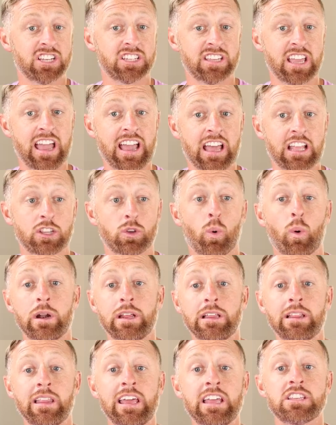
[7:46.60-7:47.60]
just say I get
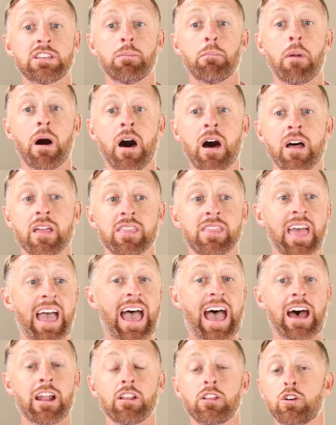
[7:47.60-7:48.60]
twenty leads a month.
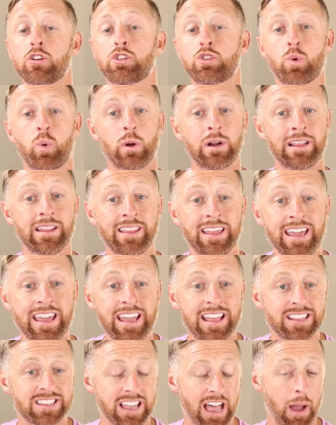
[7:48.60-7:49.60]
Out of those twenty
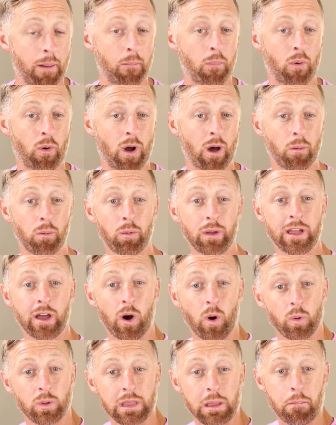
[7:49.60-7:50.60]
leads, I'm probably
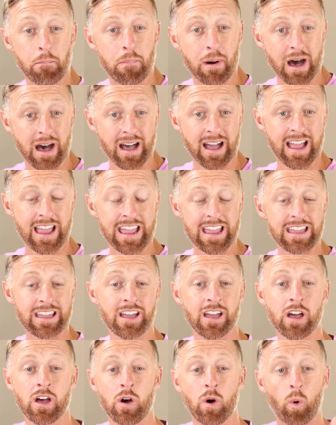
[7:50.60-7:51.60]
only
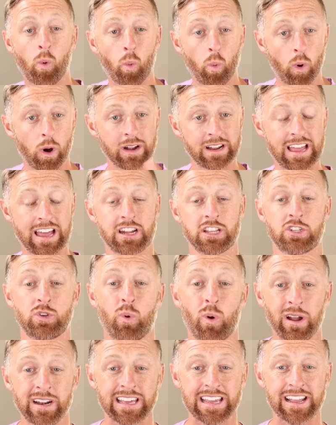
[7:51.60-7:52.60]
buying one out of
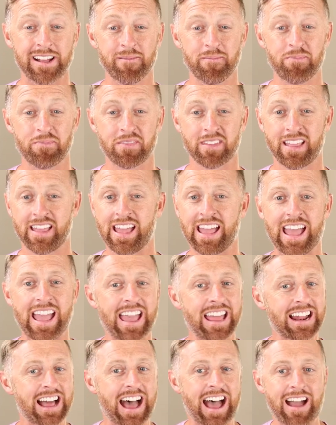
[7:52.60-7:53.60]
twenty.
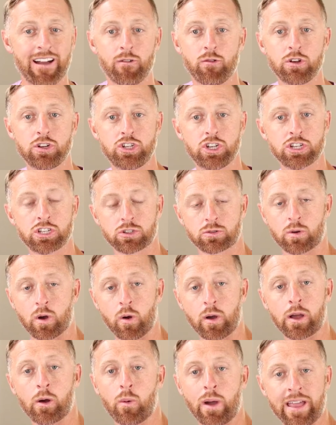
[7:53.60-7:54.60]
And I was just
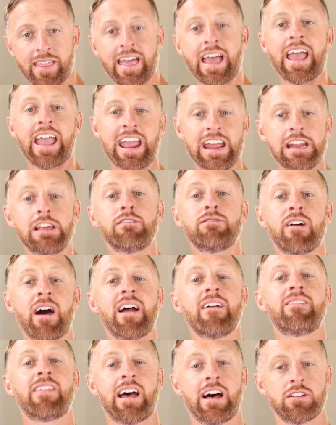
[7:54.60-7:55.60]
throwing away that
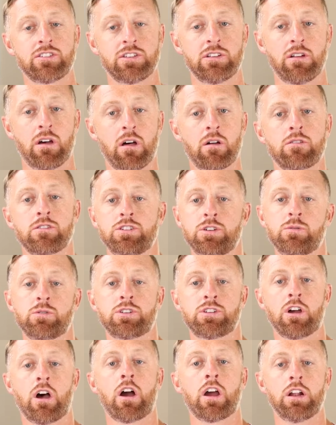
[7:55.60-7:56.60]
eighty-five thousand dollars you
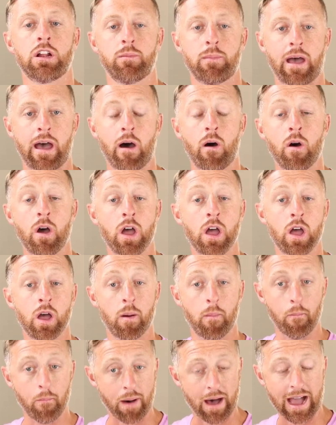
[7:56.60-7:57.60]
was talking about
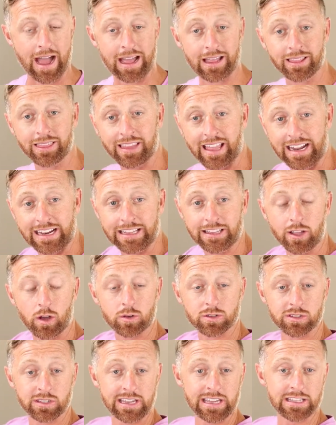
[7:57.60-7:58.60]
by letting
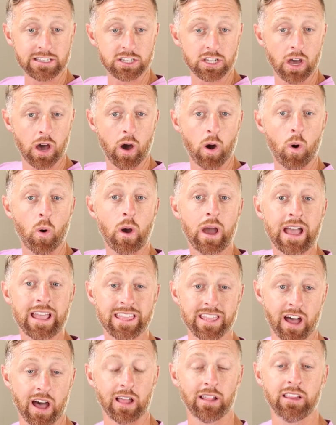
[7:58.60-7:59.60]
those leads go
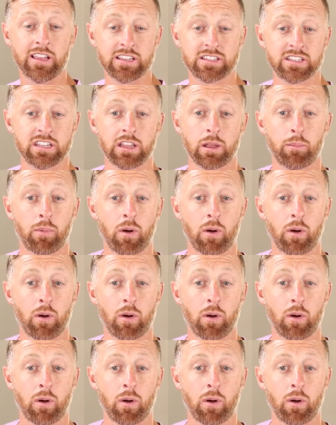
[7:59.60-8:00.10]
and not listing the